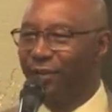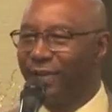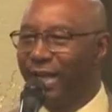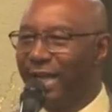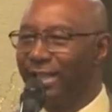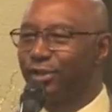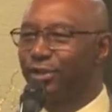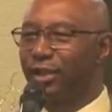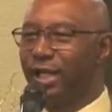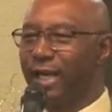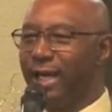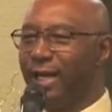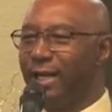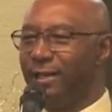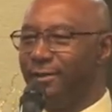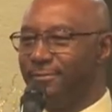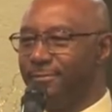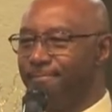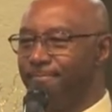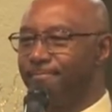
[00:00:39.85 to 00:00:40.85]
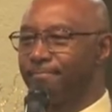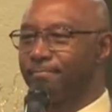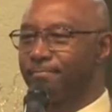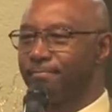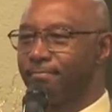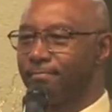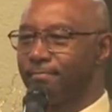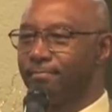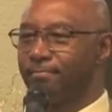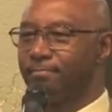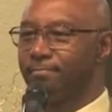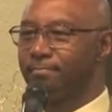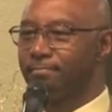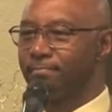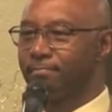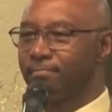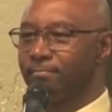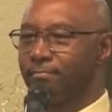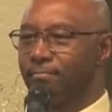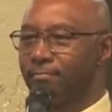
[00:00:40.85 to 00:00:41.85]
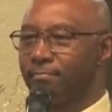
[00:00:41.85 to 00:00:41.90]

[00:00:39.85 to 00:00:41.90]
That's love, that's